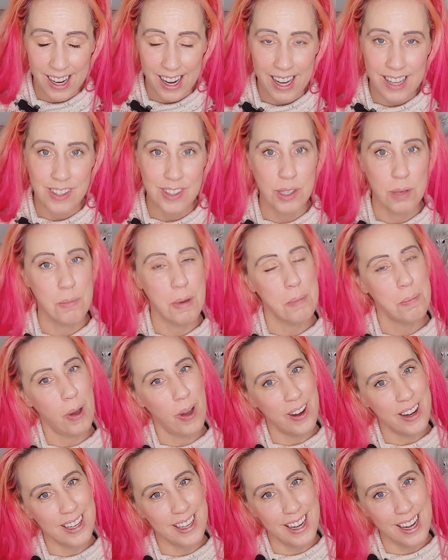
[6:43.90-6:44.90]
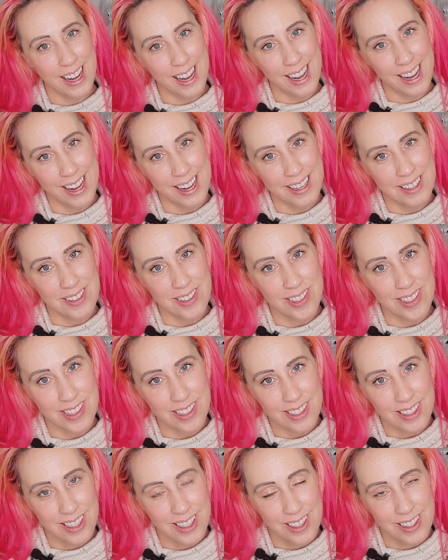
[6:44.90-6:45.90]
And so my point
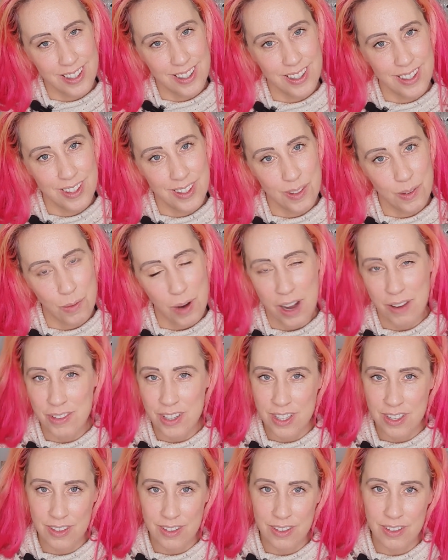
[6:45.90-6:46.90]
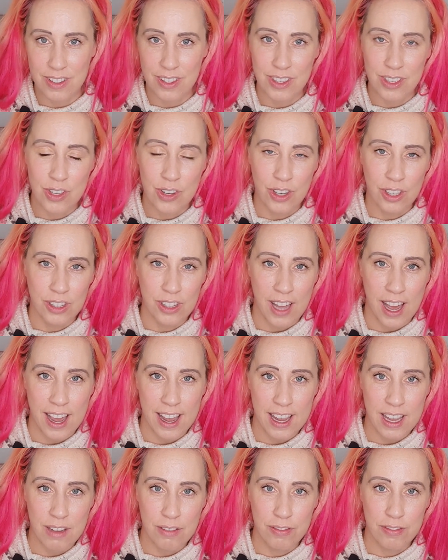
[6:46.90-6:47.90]
is where in your
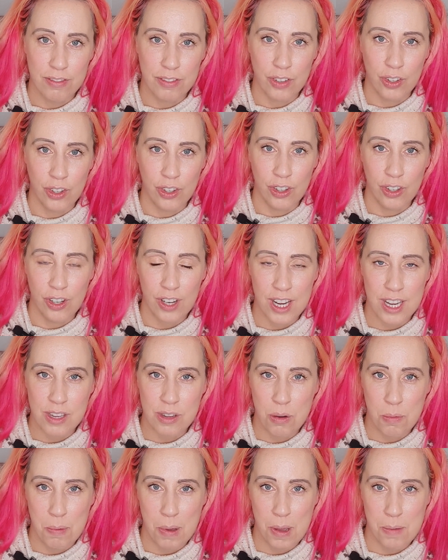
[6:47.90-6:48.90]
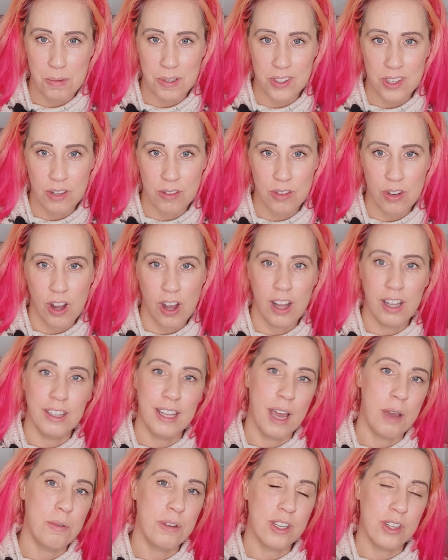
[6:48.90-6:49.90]
life or in your purpose, you're not
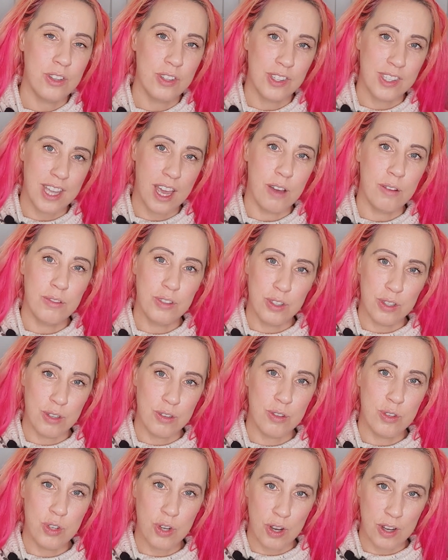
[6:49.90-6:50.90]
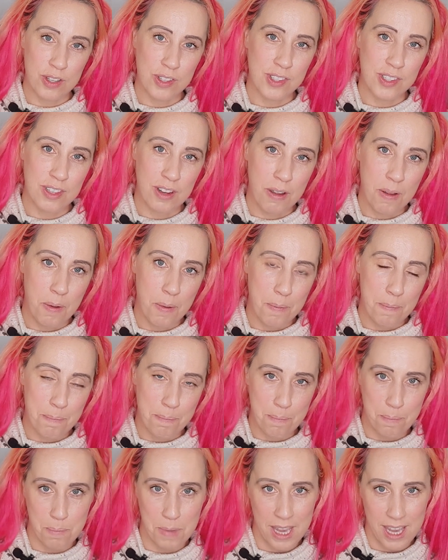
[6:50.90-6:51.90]
allowing yourself to just
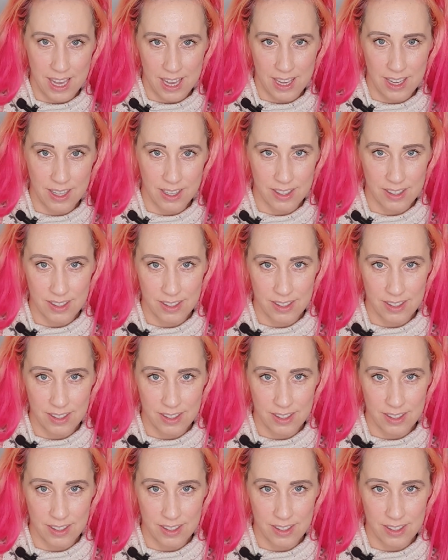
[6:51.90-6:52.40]
be